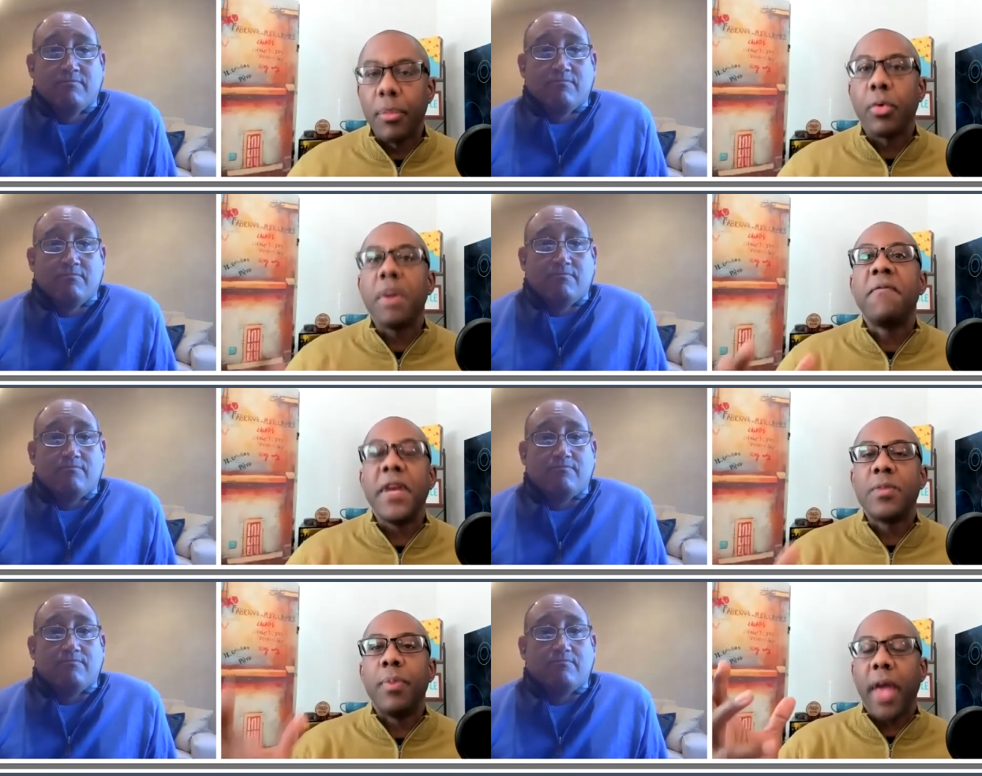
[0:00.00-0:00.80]
Speaker 1: degree
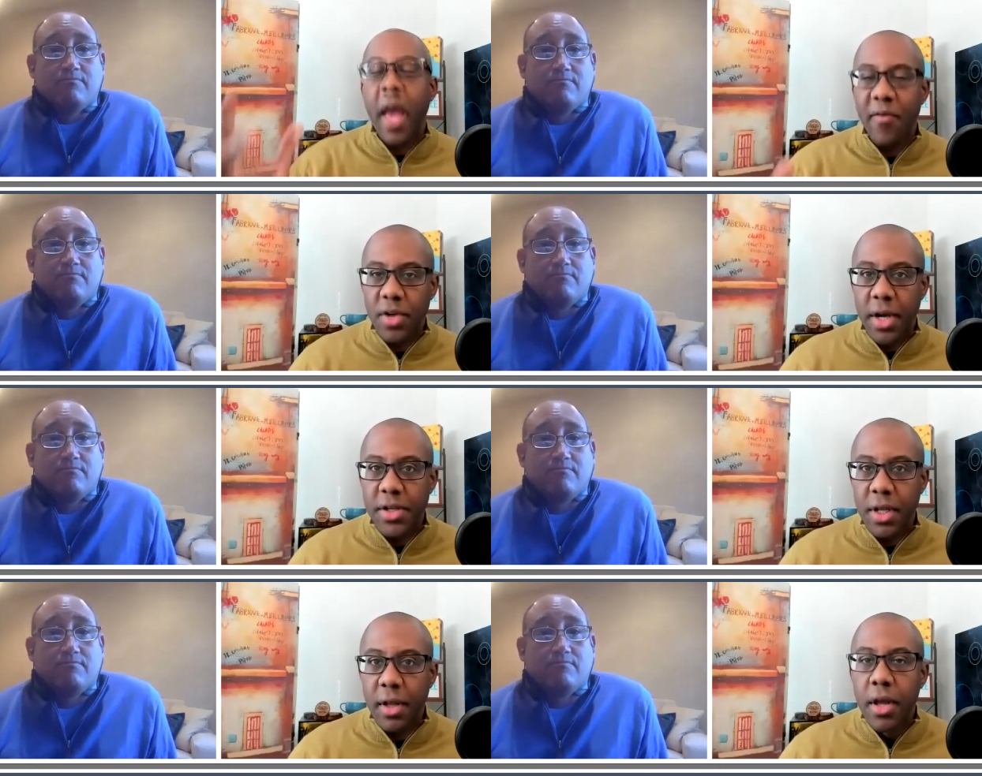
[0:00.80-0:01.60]
Facebook
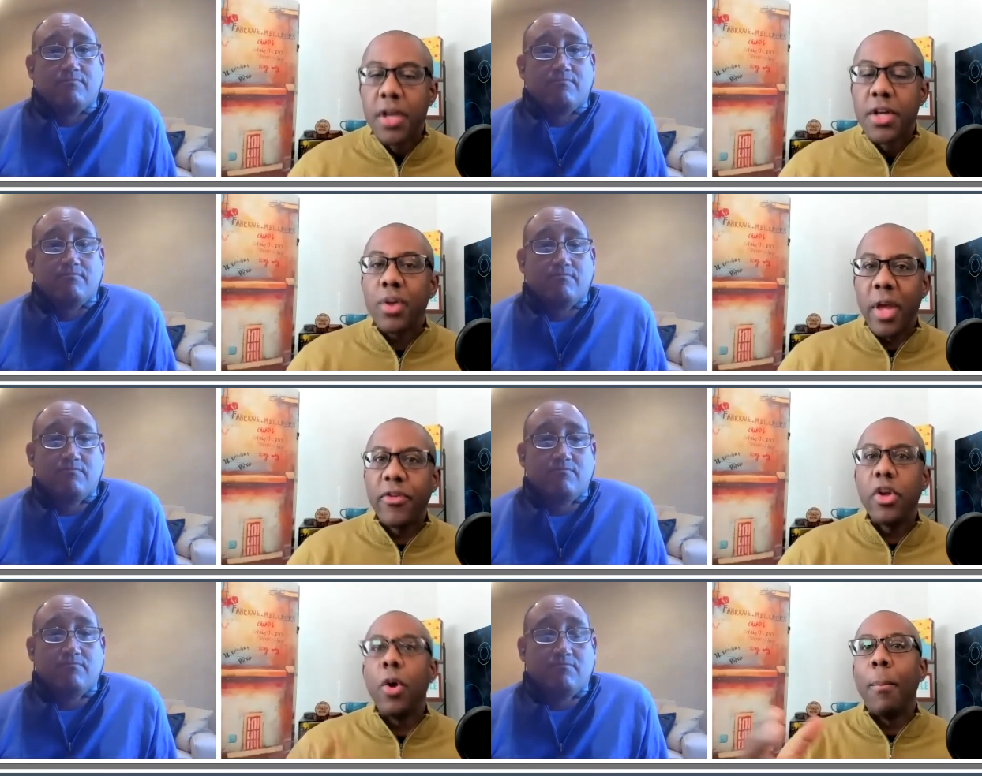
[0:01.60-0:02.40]
advertising. So
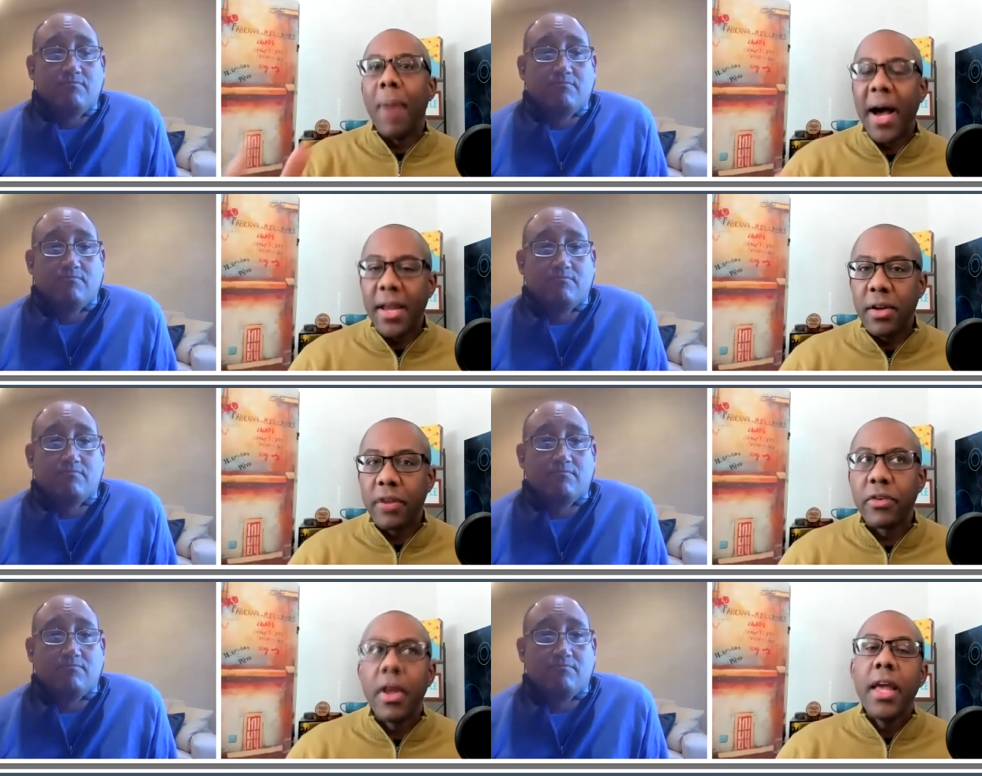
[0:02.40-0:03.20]
if you don't mind
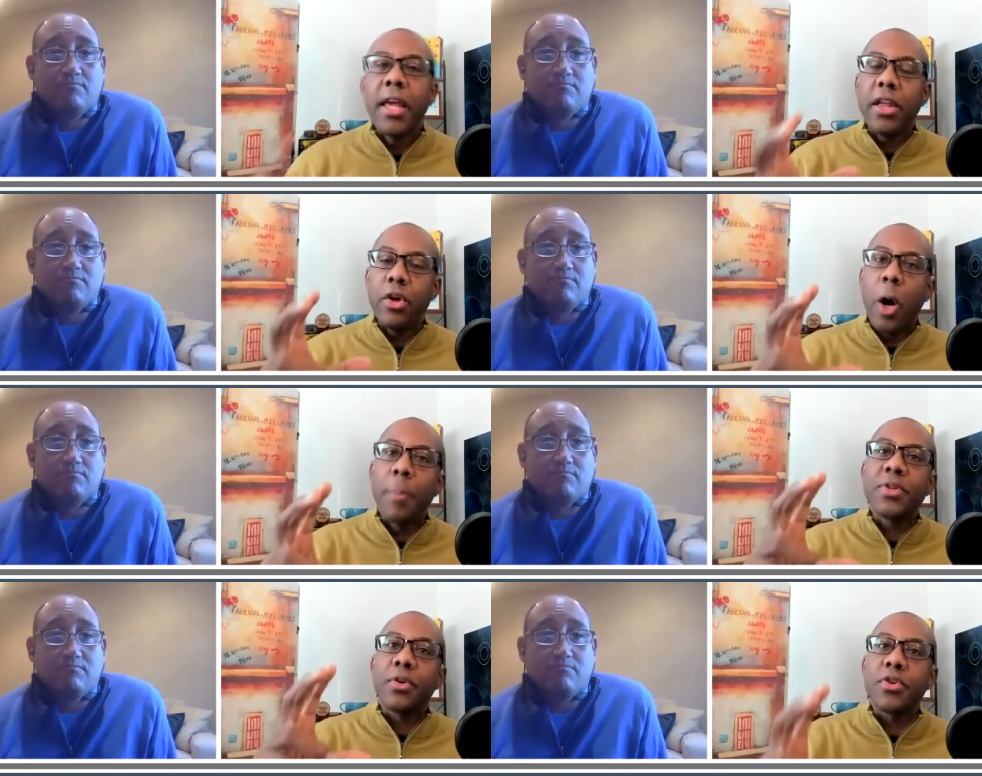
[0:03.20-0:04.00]
us, can you
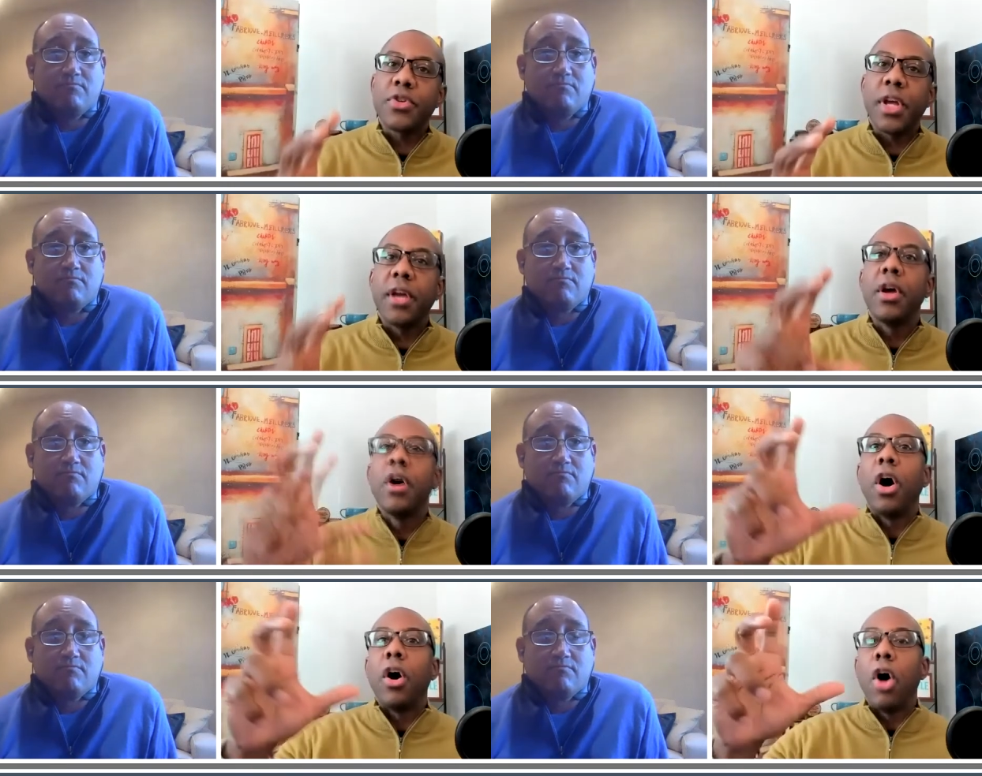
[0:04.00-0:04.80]
help us understand
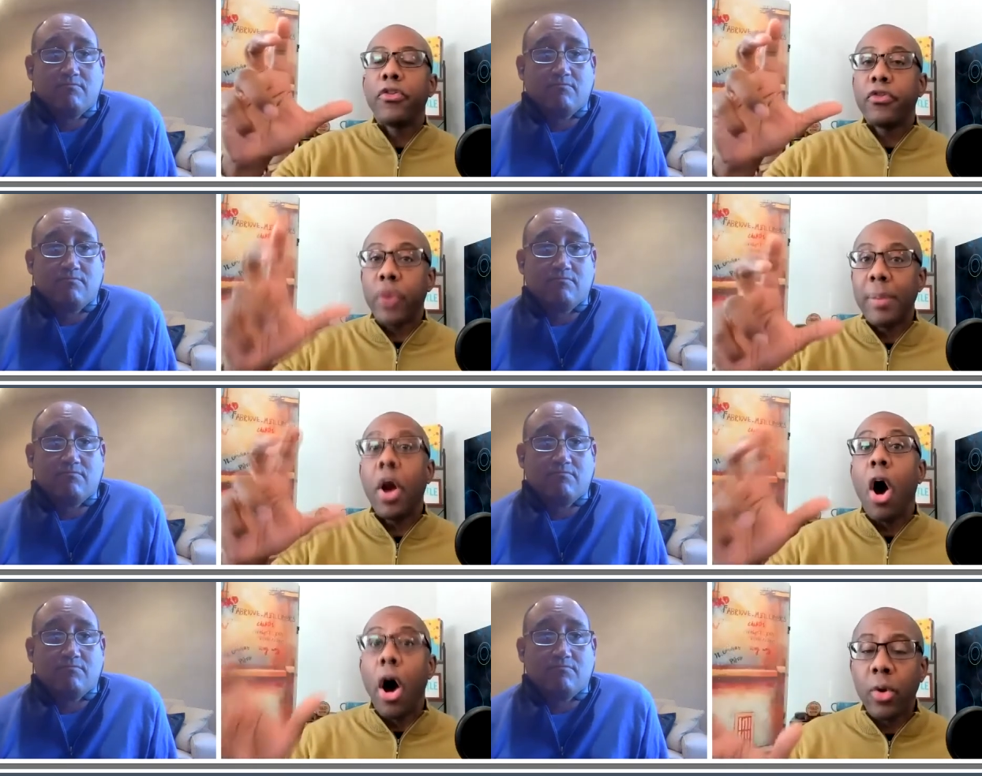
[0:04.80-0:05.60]

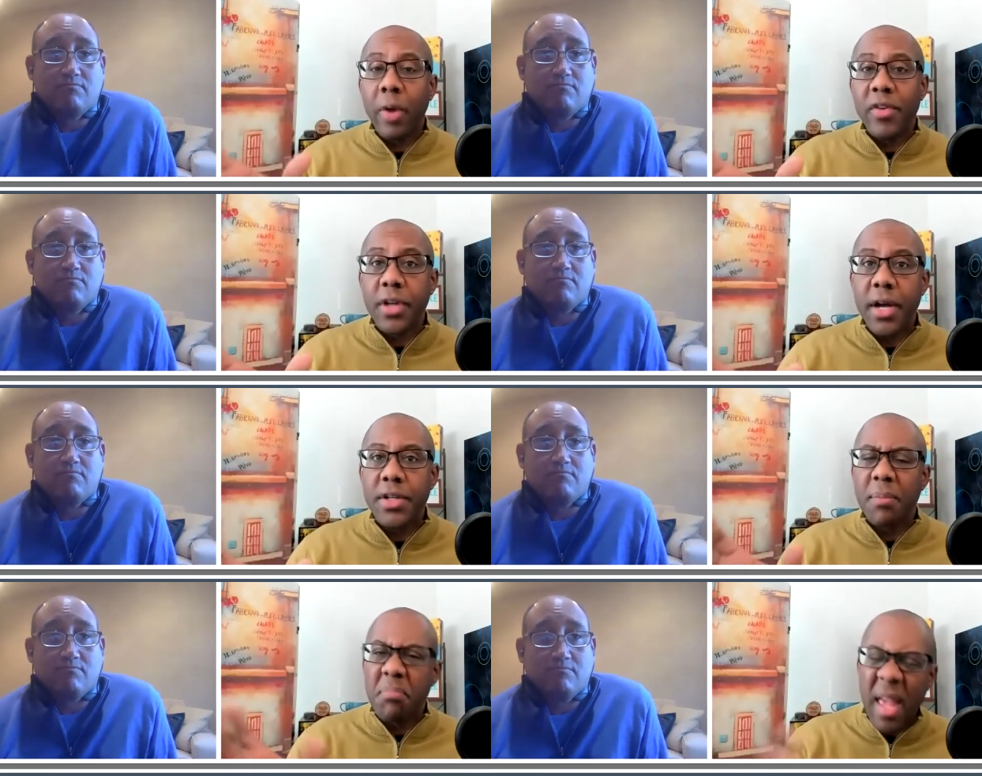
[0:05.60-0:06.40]
streaming audio
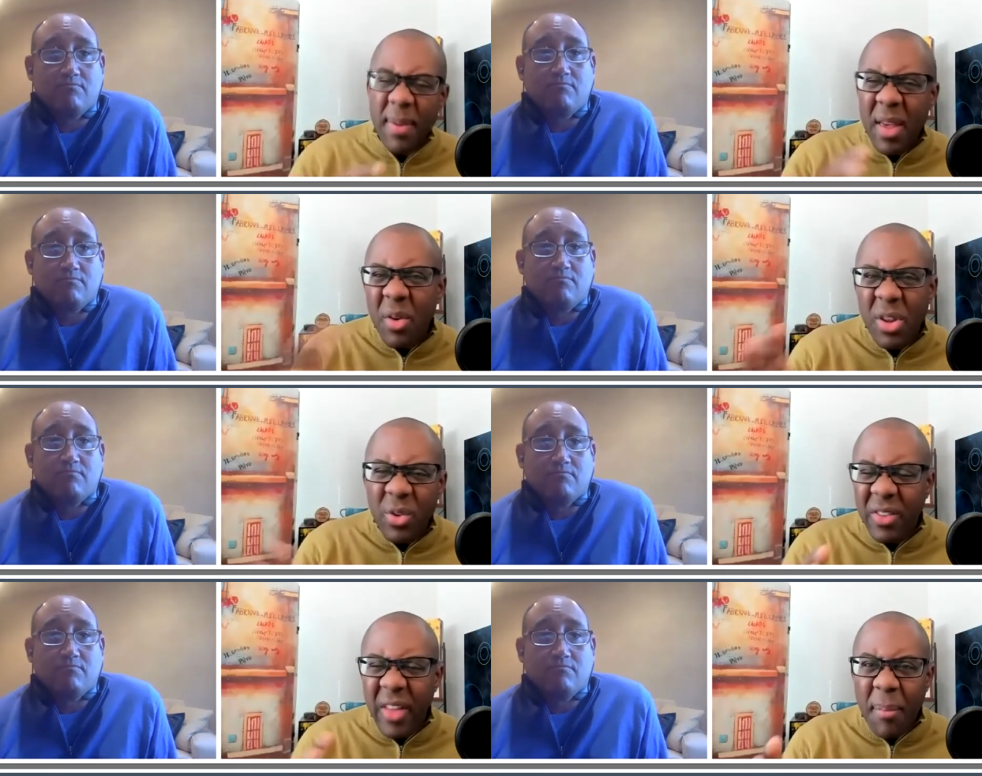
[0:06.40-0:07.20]
advertising, maybe
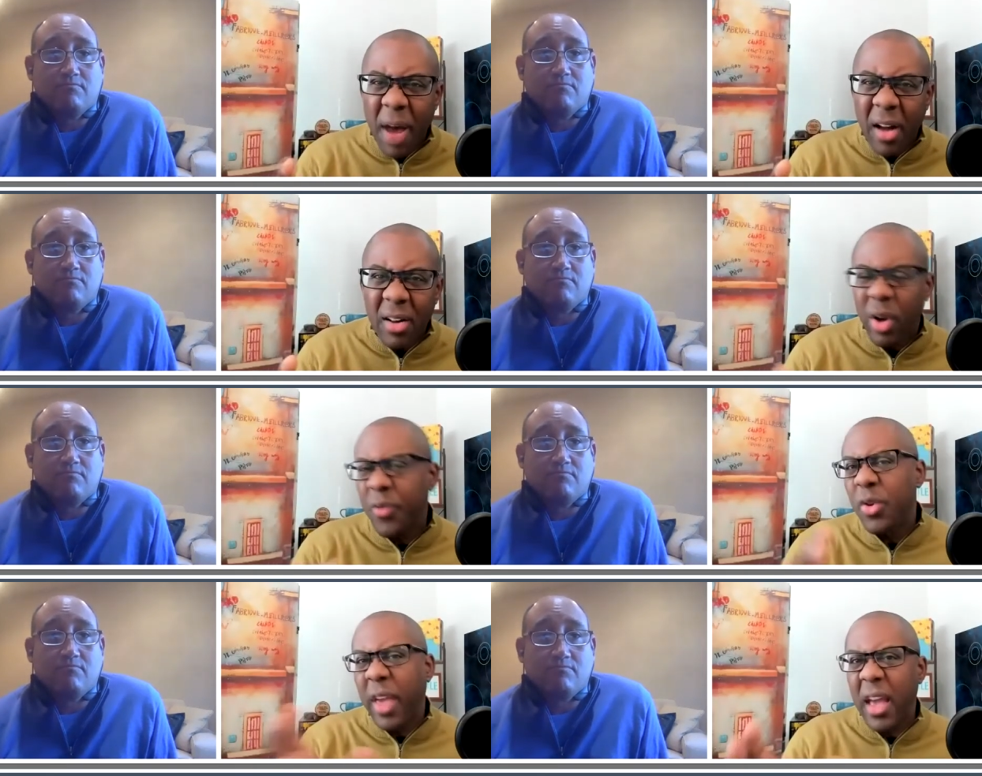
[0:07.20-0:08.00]
using that model? Or
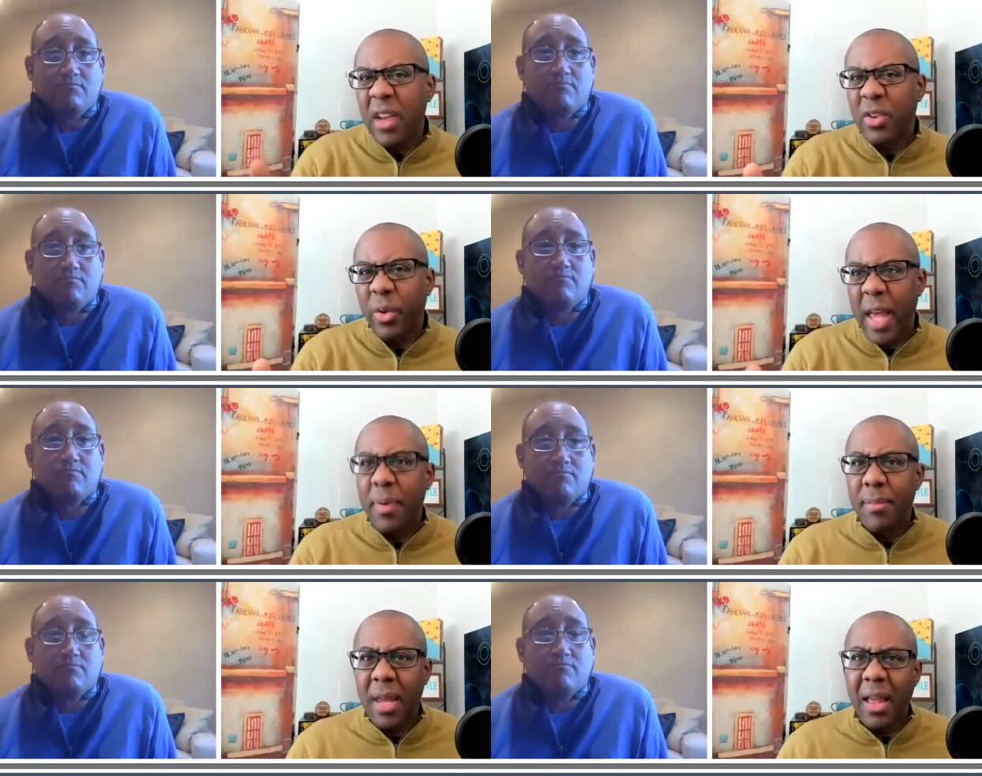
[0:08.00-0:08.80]
if you can't, it's okay.
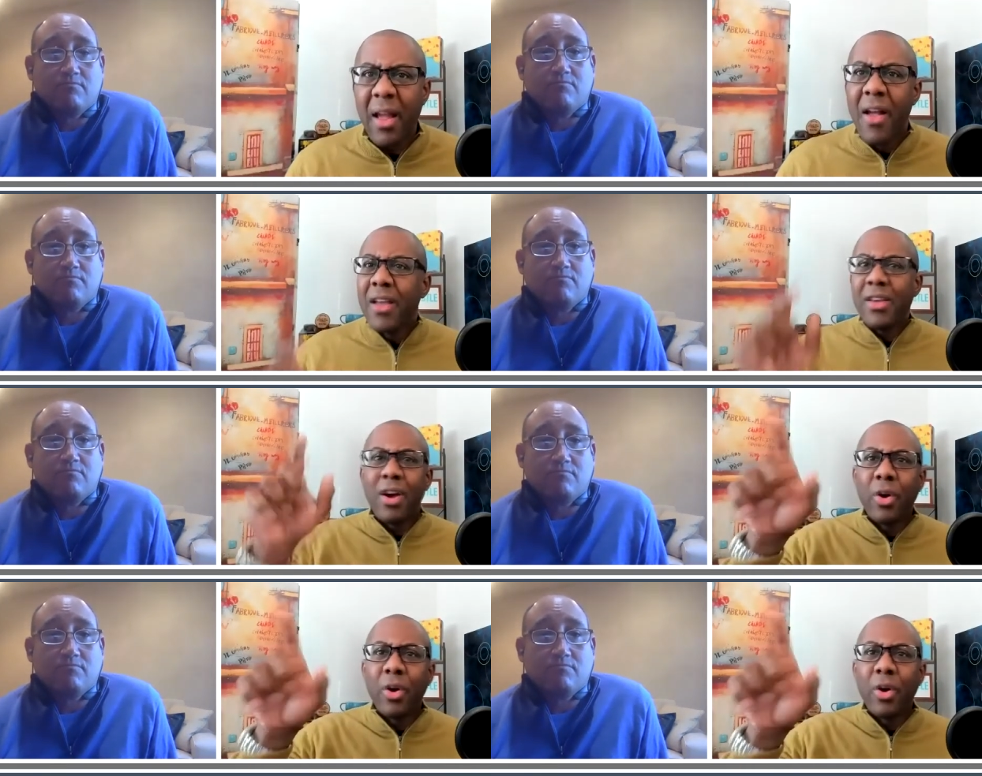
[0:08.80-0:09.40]
But meaning you go